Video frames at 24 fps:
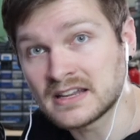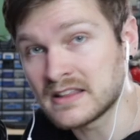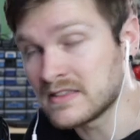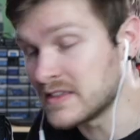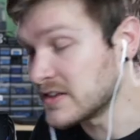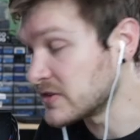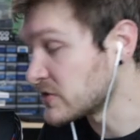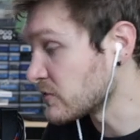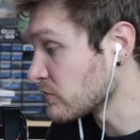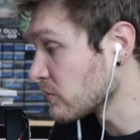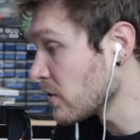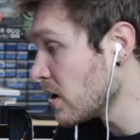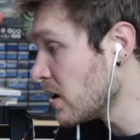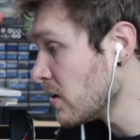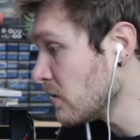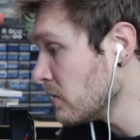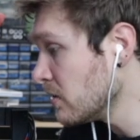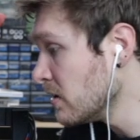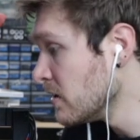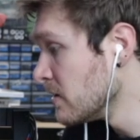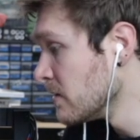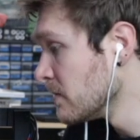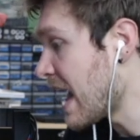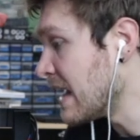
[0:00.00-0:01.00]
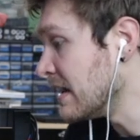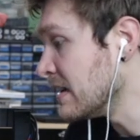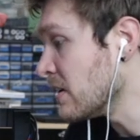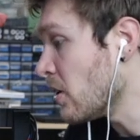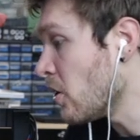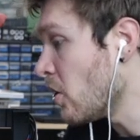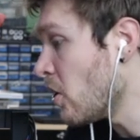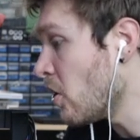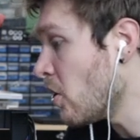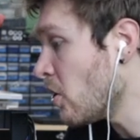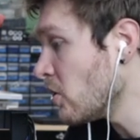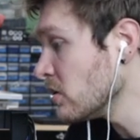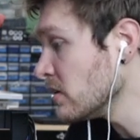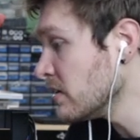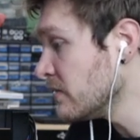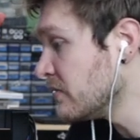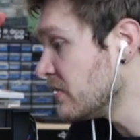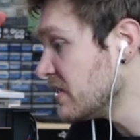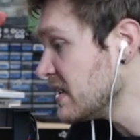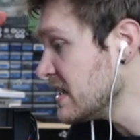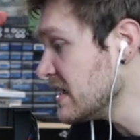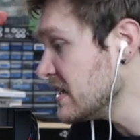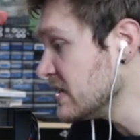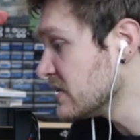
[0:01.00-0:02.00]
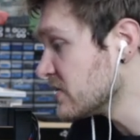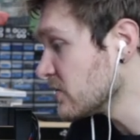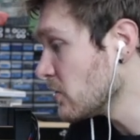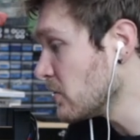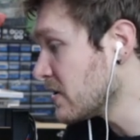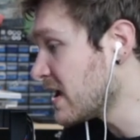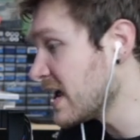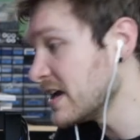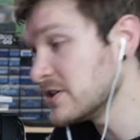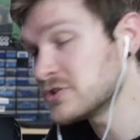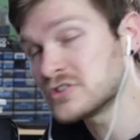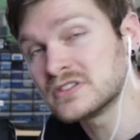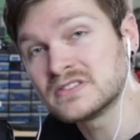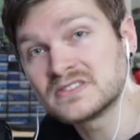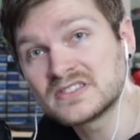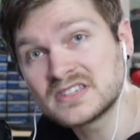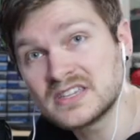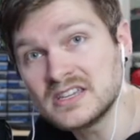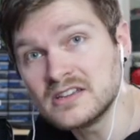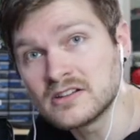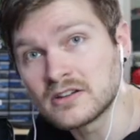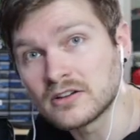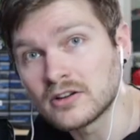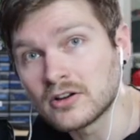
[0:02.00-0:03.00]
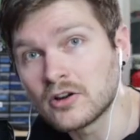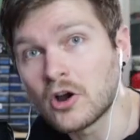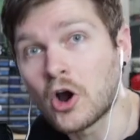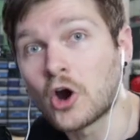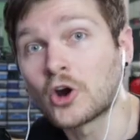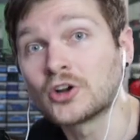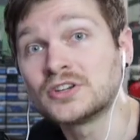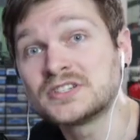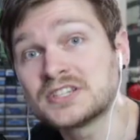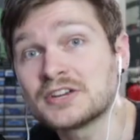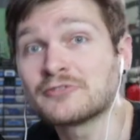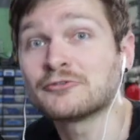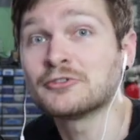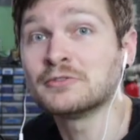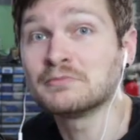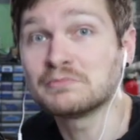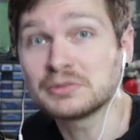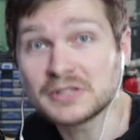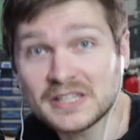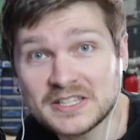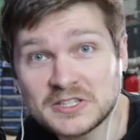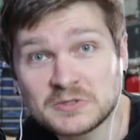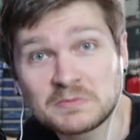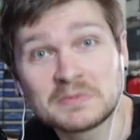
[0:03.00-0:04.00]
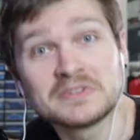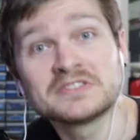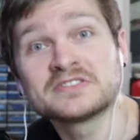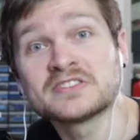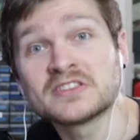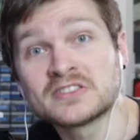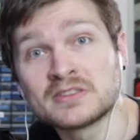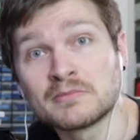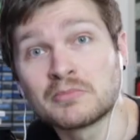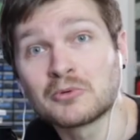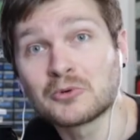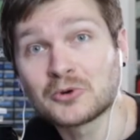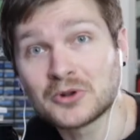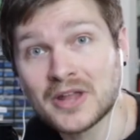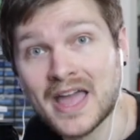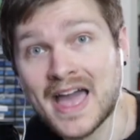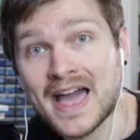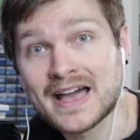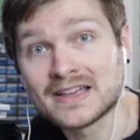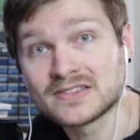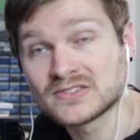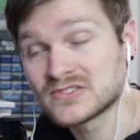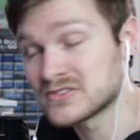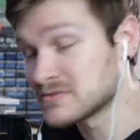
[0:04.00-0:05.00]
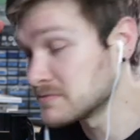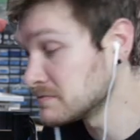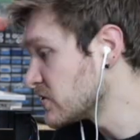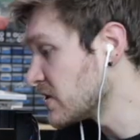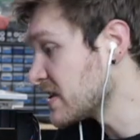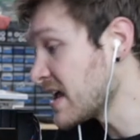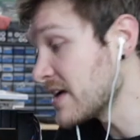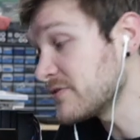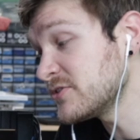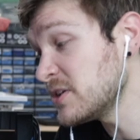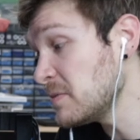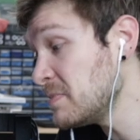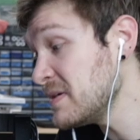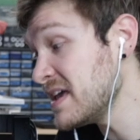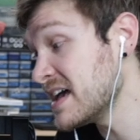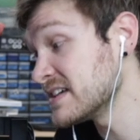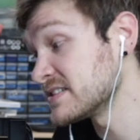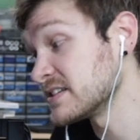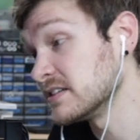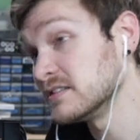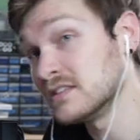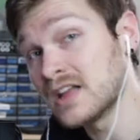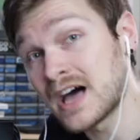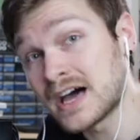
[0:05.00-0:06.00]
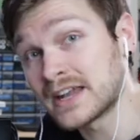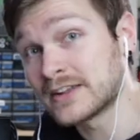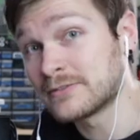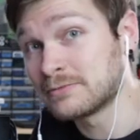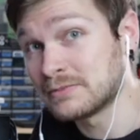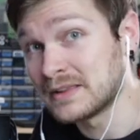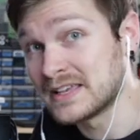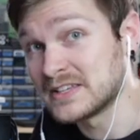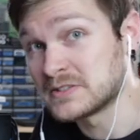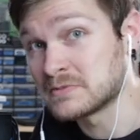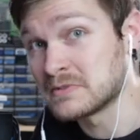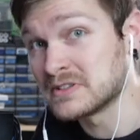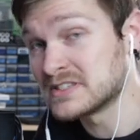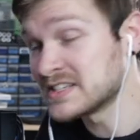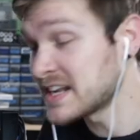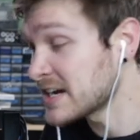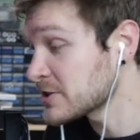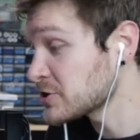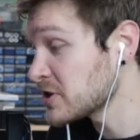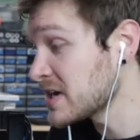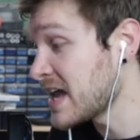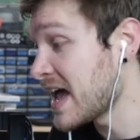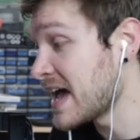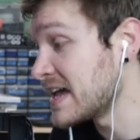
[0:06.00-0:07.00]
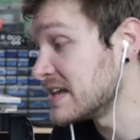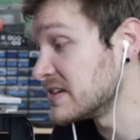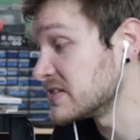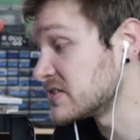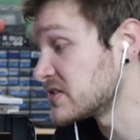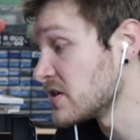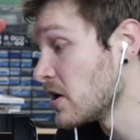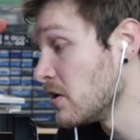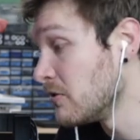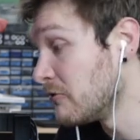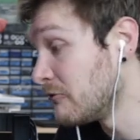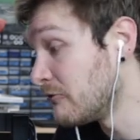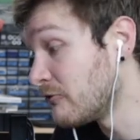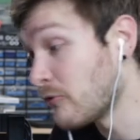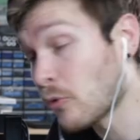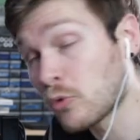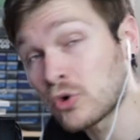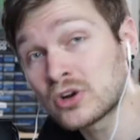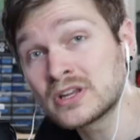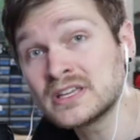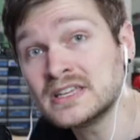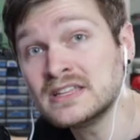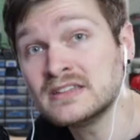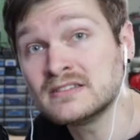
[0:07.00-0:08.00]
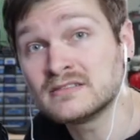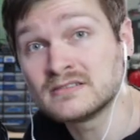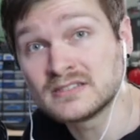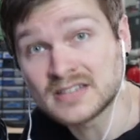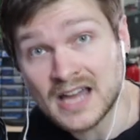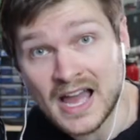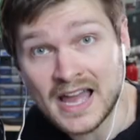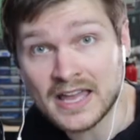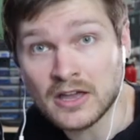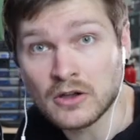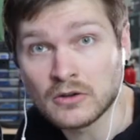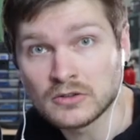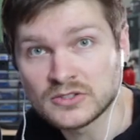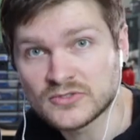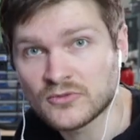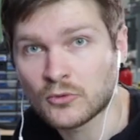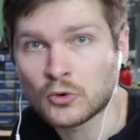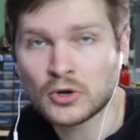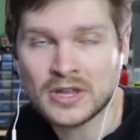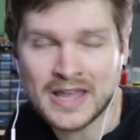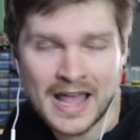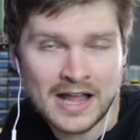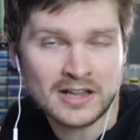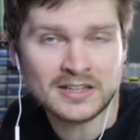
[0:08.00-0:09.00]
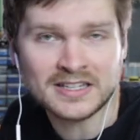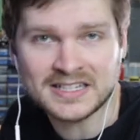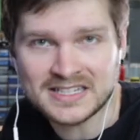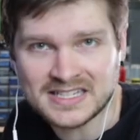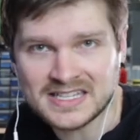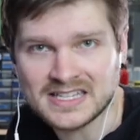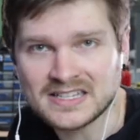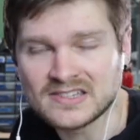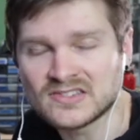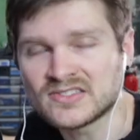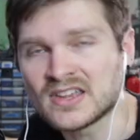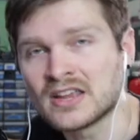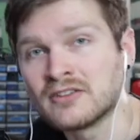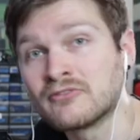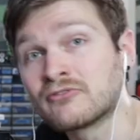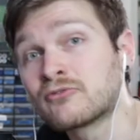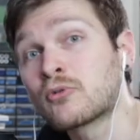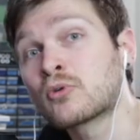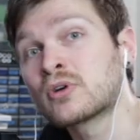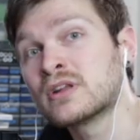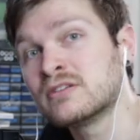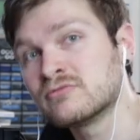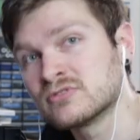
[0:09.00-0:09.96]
in this row, and all of these locations here are different placements that the board has. So the FTP has a lot of placements. It actually has 40 diodes, 40 LEDs, and 40